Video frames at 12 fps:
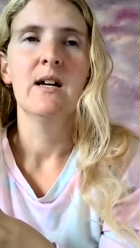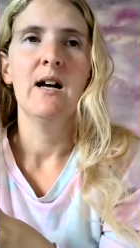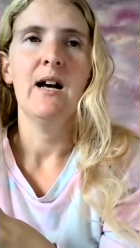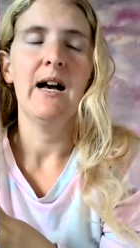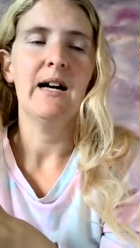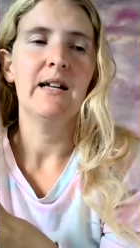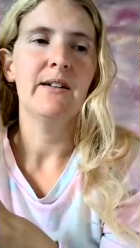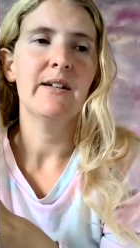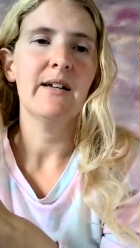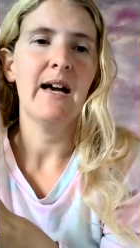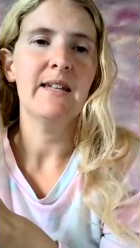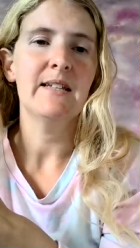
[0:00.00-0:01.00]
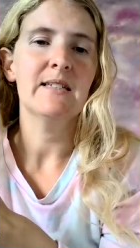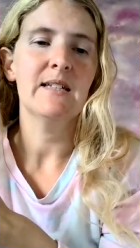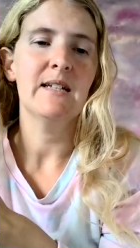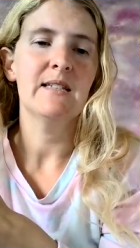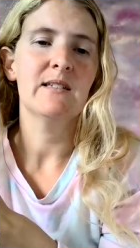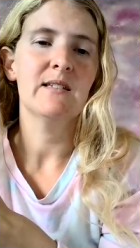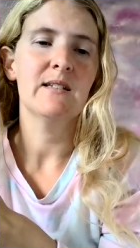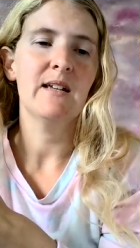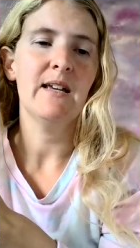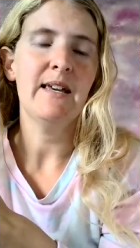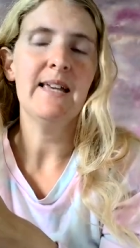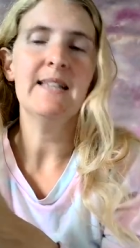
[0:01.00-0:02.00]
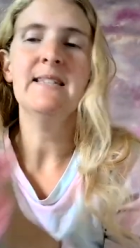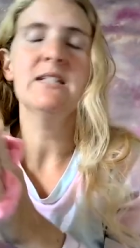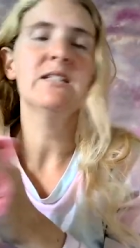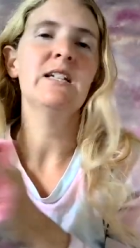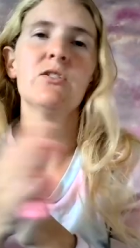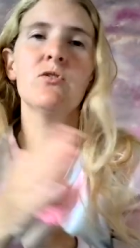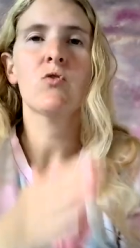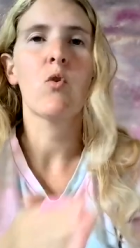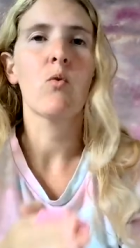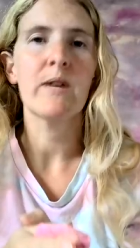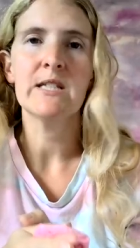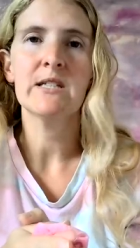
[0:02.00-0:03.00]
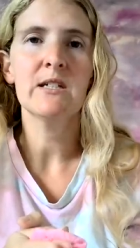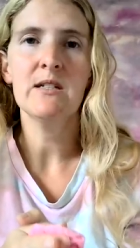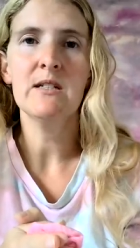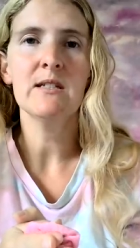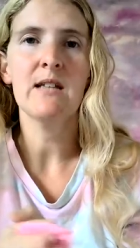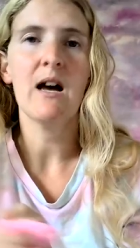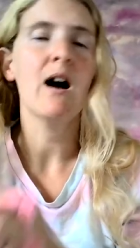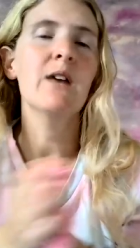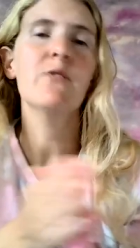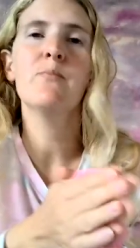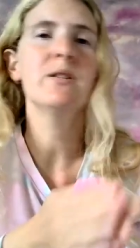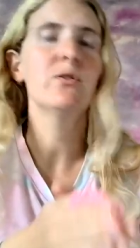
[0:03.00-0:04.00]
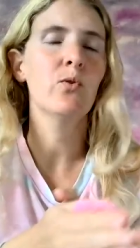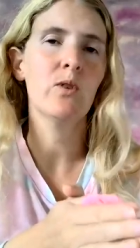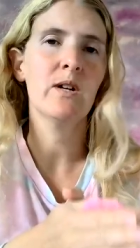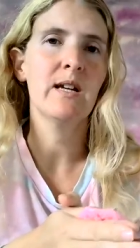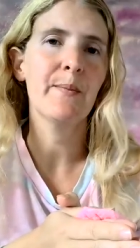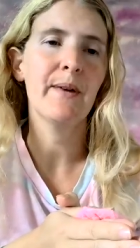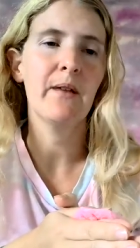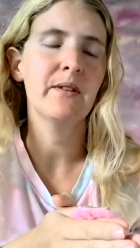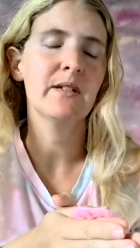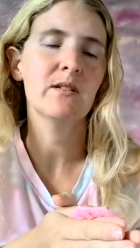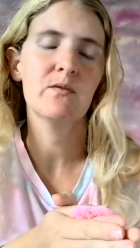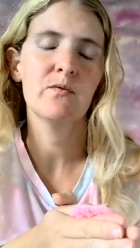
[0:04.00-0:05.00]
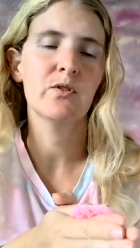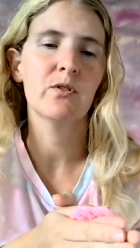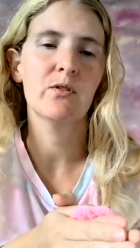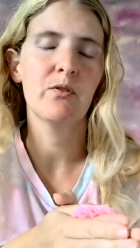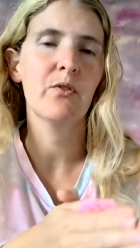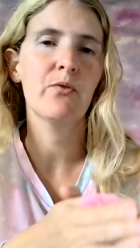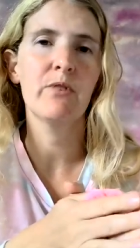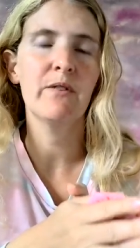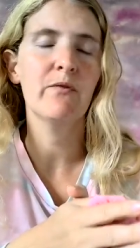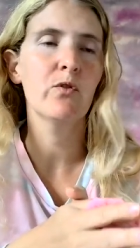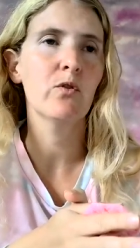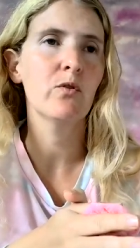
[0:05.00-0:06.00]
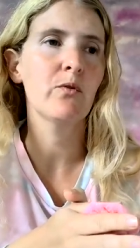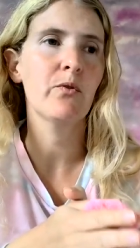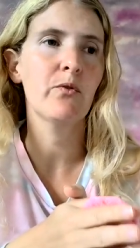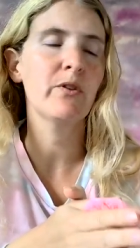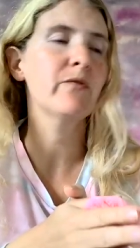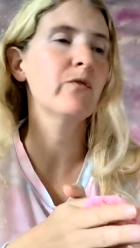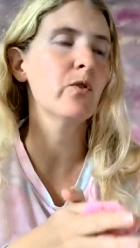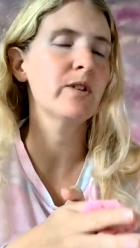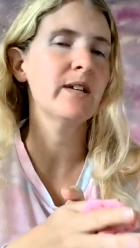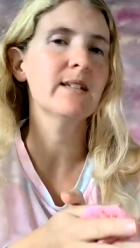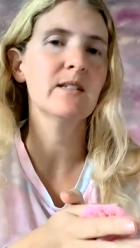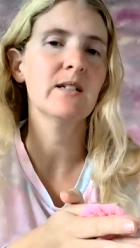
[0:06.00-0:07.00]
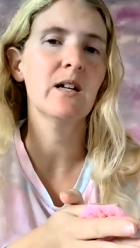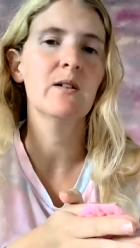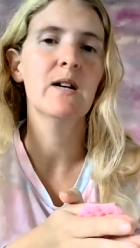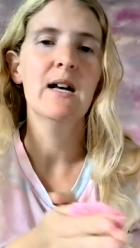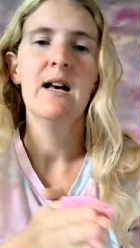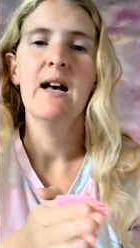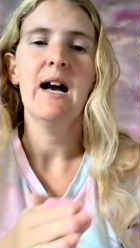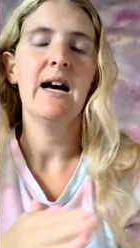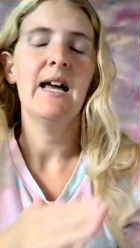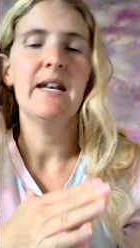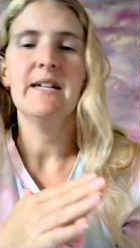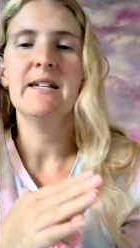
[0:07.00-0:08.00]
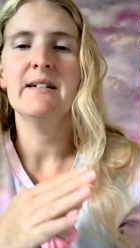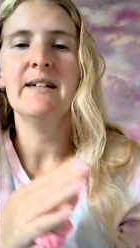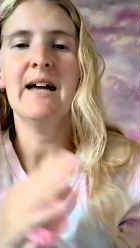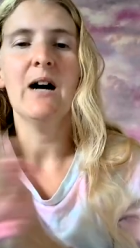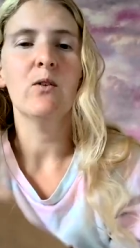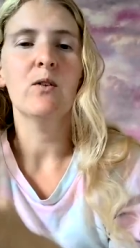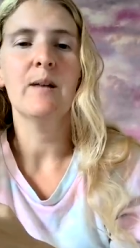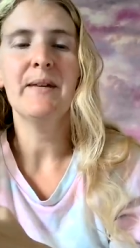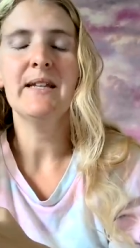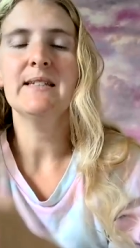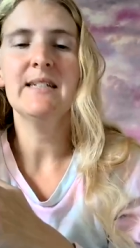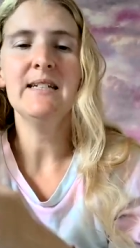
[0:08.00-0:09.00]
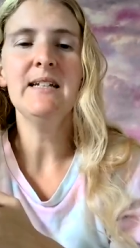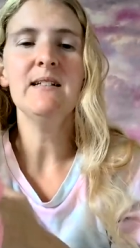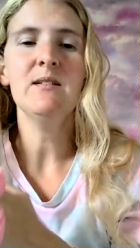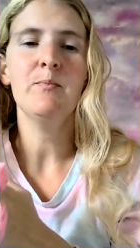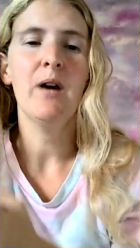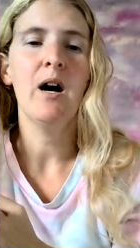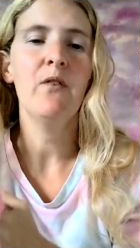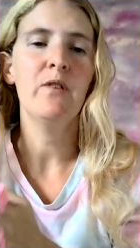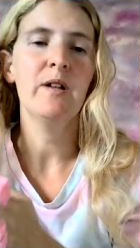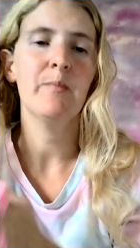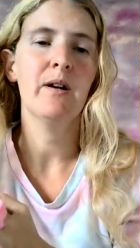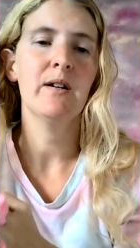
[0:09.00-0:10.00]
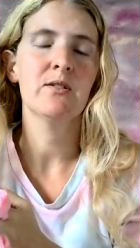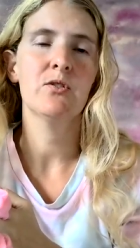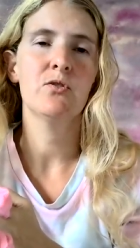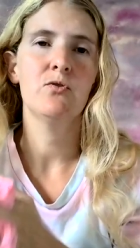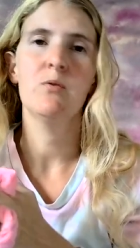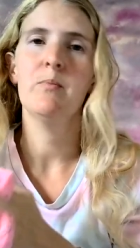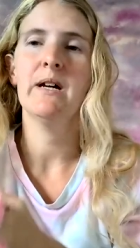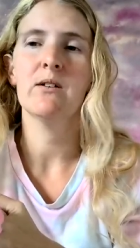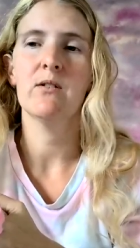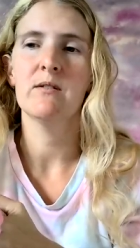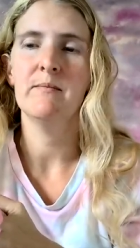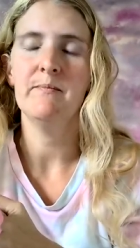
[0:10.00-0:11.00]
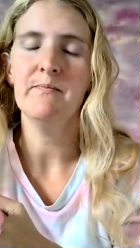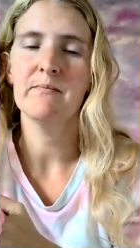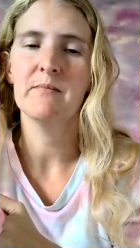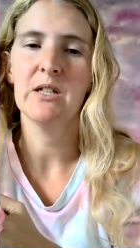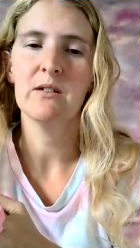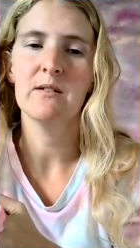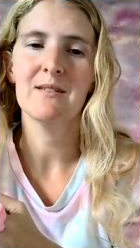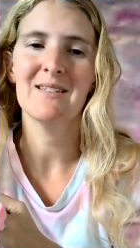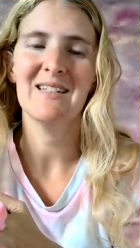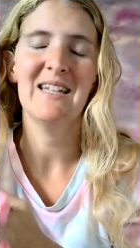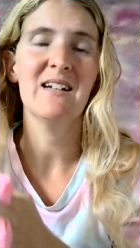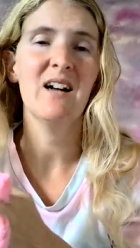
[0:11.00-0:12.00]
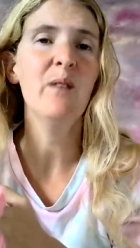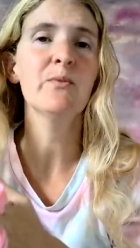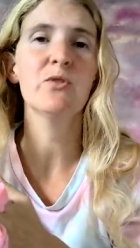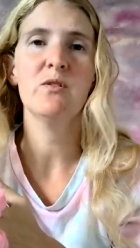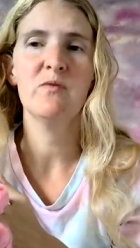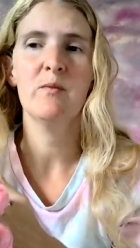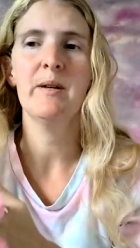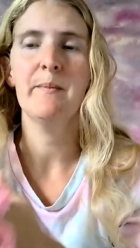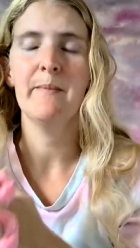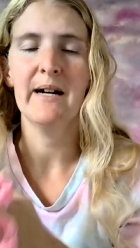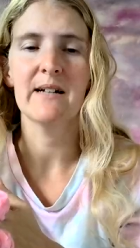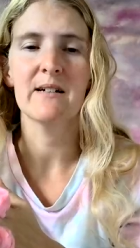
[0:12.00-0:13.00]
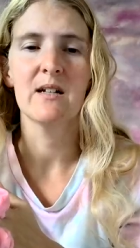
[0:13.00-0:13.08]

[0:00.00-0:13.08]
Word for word: And and it's it's is this just a coincidence that I've been talking about this for three four three four years ago and now I mean Diddy is a perfect person to pick on because he comes off a bit mad.